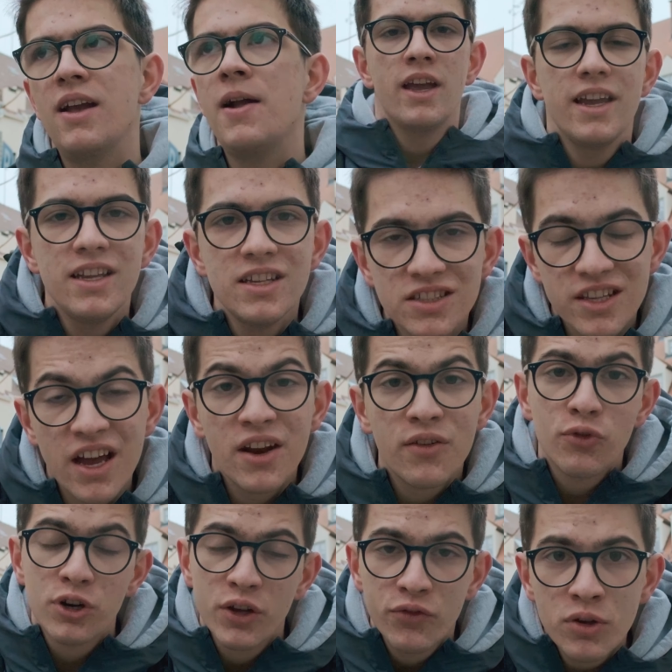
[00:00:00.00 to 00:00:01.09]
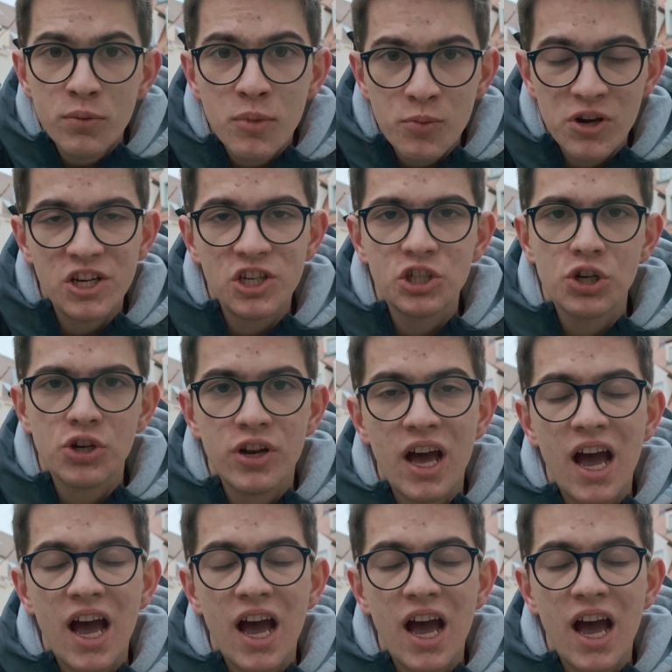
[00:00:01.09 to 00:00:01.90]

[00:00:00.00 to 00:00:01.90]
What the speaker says: Instead, for the film emulation,